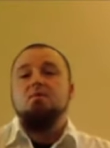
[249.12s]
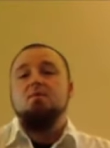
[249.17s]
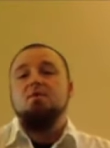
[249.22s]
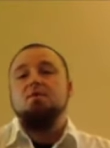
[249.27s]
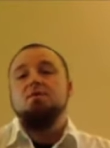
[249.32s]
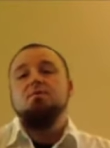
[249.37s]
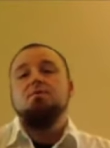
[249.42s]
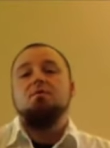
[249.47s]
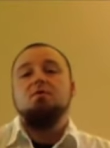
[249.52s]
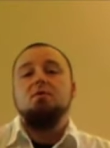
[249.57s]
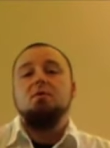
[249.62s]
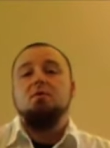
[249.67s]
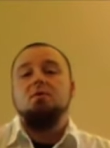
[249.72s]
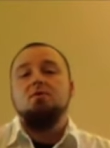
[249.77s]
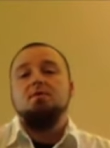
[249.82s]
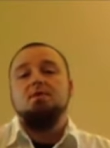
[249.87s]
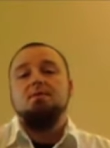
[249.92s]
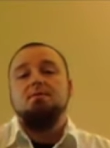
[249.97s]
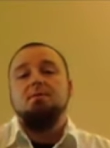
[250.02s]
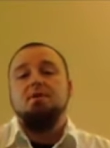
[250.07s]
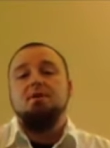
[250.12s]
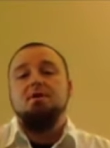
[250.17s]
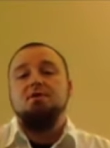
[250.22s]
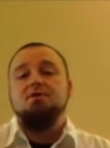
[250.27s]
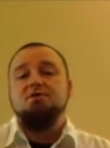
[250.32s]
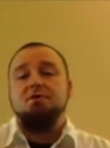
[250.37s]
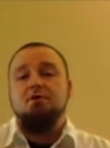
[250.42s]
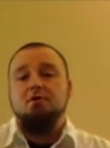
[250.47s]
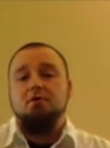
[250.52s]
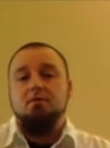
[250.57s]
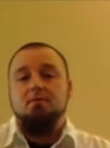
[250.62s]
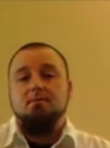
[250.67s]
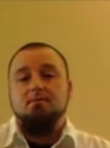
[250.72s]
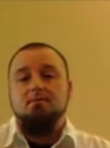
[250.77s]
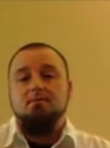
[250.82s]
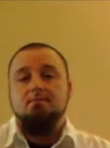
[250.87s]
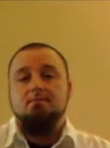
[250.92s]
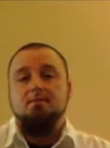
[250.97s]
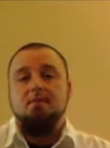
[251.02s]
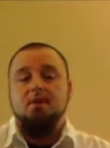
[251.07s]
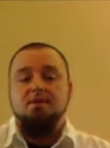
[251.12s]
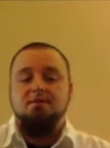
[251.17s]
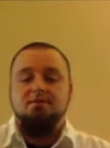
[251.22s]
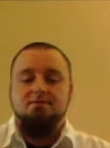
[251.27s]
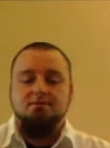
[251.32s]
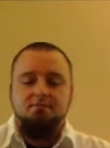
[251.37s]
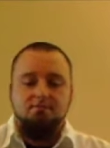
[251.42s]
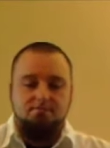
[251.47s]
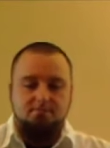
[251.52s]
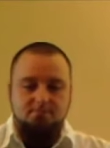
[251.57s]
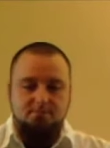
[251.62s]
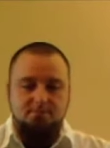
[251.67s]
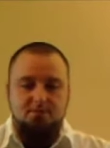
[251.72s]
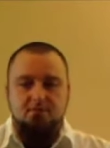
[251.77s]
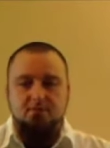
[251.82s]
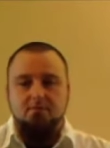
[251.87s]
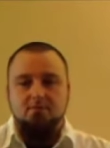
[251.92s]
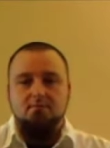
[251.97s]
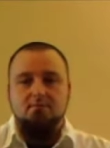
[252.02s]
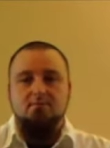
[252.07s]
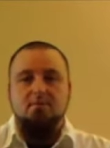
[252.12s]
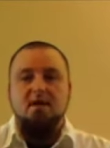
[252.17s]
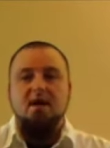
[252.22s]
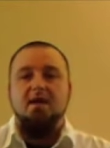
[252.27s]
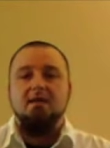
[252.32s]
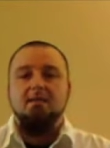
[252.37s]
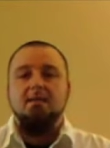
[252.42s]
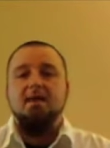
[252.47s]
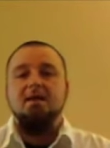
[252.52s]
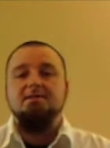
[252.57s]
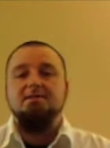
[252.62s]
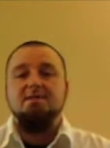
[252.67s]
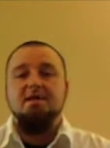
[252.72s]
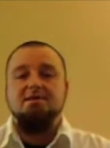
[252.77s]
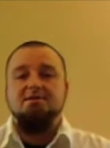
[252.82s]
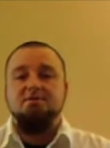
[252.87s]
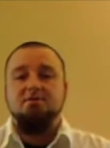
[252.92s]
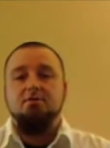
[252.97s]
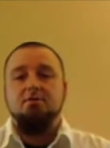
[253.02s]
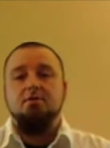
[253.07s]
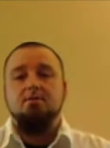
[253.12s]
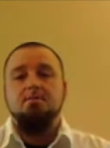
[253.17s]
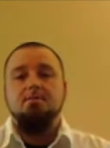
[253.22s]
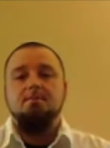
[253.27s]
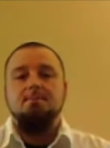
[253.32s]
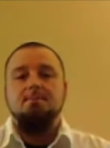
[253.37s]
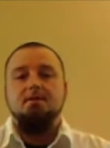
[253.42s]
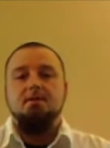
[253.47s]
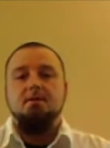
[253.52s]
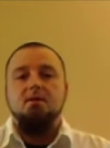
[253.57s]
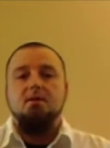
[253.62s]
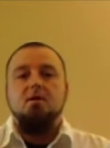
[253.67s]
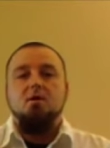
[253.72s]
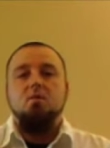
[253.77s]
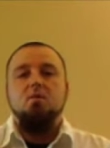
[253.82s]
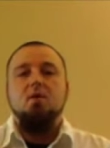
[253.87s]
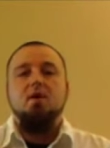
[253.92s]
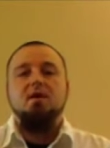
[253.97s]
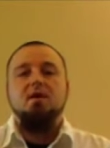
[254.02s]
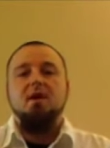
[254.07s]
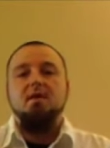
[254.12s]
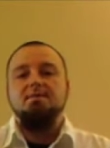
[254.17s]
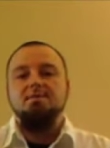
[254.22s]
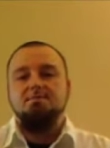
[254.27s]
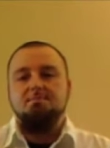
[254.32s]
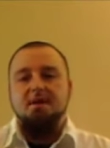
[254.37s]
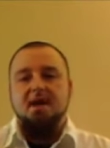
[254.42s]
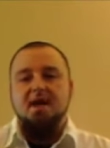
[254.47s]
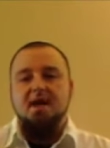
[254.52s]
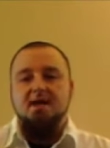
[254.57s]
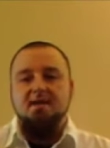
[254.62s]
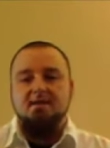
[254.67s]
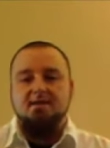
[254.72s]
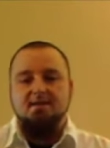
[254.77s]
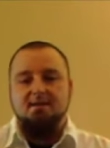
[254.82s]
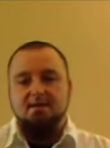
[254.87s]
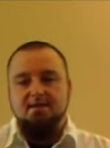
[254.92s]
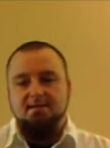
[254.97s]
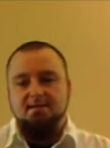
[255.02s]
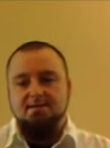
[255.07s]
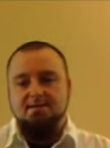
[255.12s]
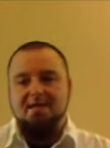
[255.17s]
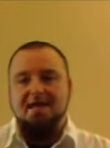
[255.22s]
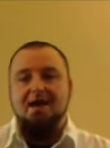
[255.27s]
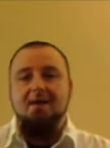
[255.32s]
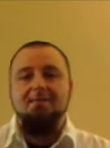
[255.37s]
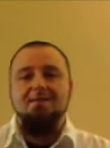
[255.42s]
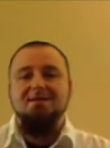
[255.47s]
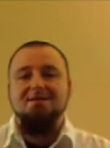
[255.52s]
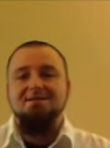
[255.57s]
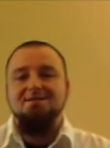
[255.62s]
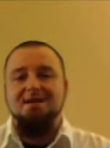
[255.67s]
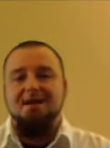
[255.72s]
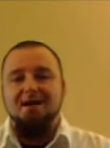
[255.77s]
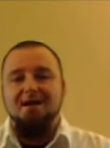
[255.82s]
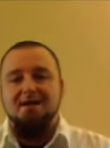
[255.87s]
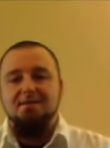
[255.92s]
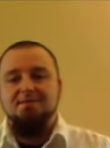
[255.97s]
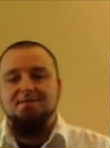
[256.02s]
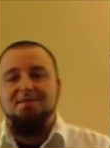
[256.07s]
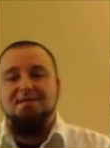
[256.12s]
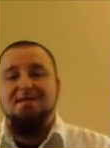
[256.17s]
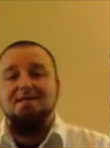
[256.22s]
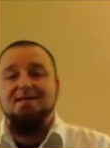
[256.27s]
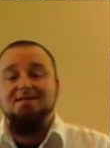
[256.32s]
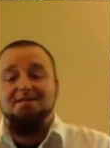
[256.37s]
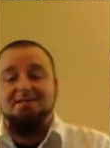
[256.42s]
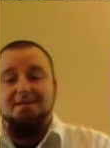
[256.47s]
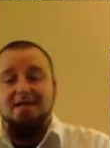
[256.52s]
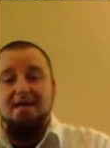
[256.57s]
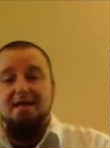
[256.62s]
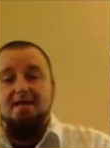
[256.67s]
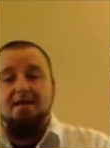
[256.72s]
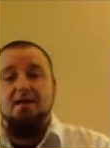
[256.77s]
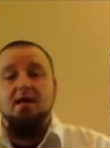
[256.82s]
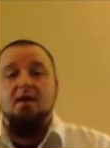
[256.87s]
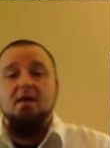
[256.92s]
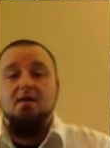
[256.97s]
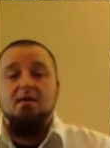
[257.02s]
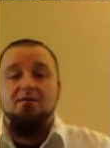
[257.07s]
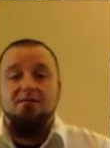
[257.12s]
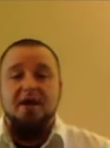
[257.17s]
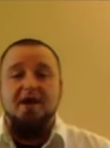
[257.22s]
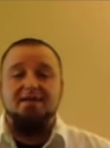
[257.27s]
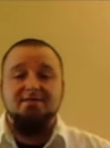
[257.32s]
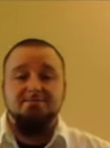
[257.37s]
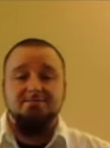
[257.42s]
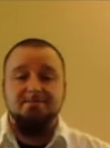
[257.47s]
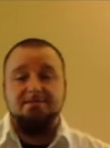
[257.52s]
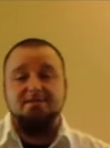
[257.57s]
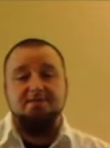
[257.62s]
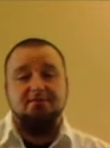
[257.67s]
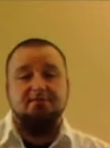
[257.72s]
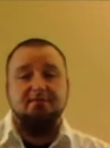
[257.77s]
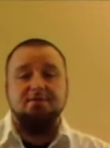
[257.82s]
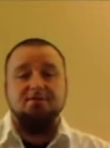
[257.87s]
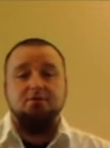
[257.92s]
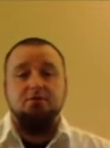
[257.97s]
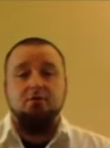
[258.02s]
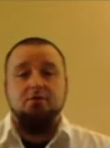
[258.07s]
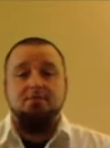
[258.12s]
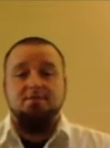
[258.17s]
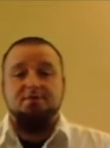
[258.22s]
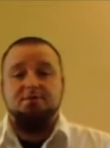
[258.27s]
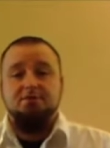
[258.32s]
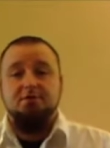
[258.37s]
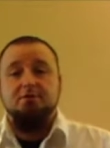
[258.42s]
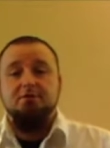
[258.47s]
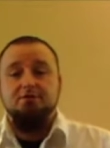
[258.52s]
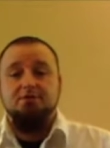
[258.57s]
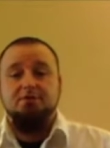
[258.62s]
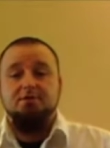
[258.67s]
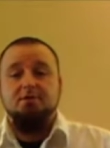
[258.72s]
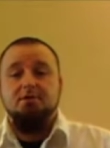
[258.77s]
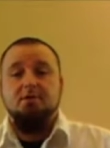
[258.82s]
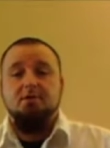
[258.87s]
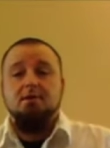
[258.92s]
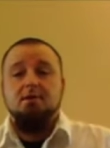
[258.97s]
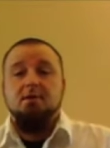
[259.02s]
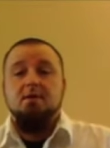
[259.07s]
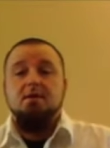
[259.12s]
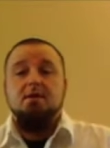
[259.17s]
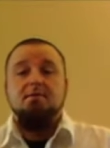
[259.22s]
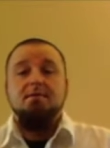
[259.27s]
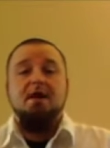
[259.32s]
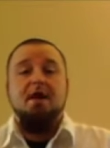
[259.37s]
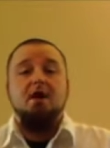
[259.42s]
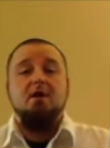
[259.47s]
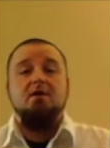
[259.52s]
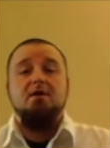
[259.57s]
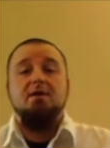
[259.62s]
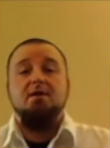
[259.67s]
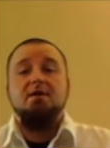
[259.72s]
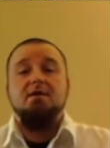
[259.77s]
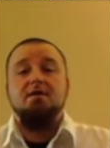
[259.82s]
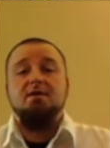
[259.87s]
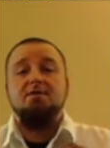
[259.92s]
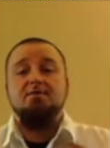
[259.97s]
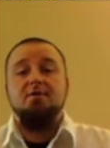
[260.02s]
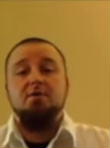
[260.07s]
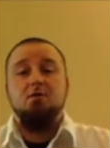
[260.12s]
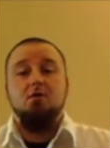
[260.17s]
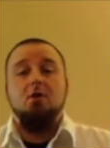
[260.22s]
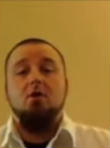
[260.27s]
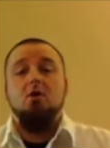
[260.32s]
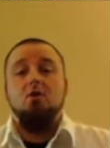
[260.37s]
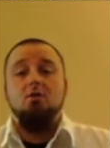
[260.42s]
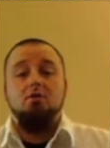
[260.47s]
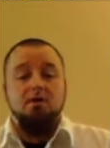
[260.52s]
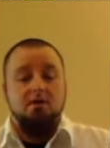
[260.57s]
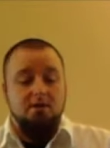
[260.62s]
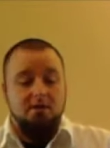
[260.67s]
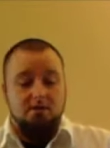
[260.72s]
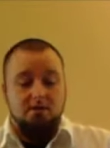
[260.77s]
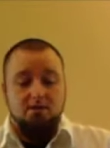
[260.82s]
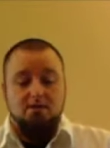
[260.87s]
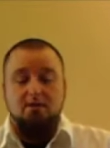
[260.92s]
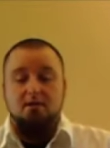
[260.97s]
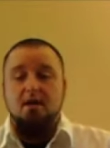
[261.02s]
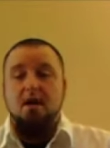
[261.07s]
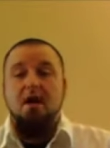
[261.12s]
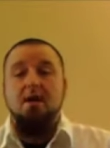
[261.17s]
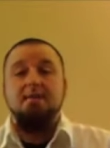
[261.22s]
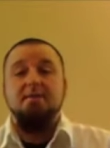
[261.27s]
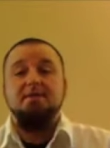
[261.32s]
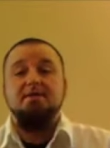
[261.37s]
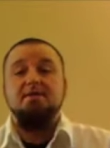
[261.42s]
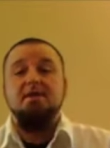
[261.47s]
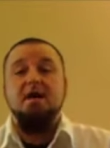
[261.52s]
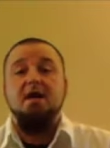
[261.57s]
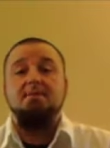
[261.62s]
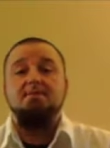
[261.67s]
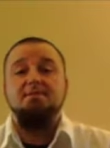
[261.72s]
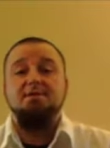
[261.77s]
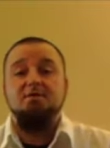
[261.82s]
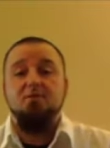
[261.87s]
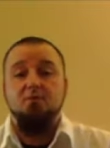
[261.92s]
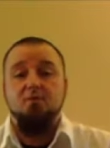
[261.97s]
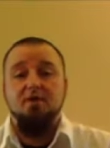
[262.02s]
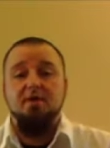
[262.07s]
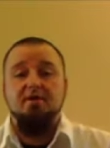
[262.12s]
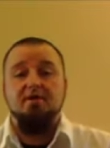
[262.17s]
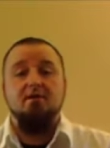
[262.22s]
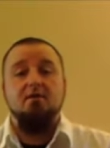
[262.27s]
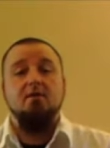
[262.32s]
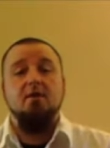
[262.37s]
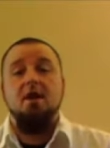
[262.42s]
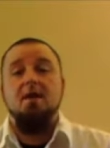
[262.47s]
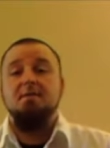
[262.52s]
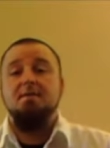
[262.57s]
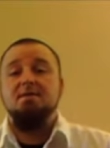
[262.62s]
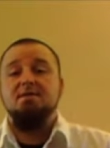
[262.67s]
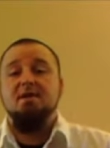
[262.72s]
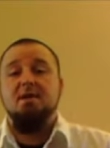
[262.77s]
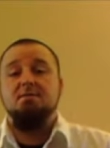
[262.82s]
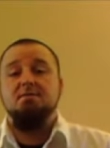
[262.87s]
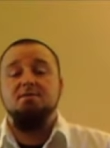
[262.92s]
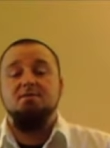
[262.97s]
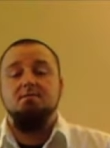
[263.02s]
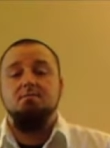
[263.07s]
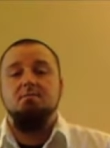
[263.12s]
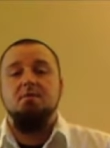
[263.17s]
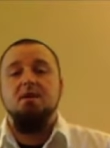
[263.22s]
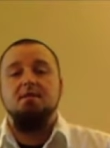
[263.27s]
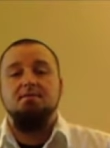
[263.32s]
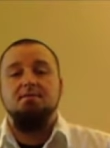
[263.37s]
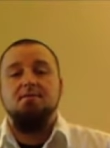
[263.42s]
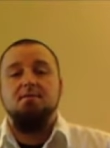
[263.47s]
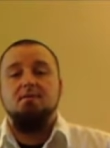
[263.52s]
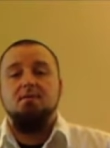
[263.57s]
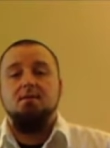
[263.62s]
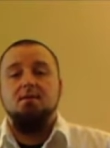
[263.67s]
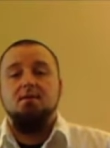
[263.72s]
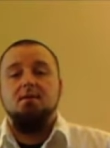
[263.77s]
when you pull when you put in a term and you you know analyze that term, what comes back is how many times in a day that specific term is searched. Now, it can even go how many times in a week or how many times in a month.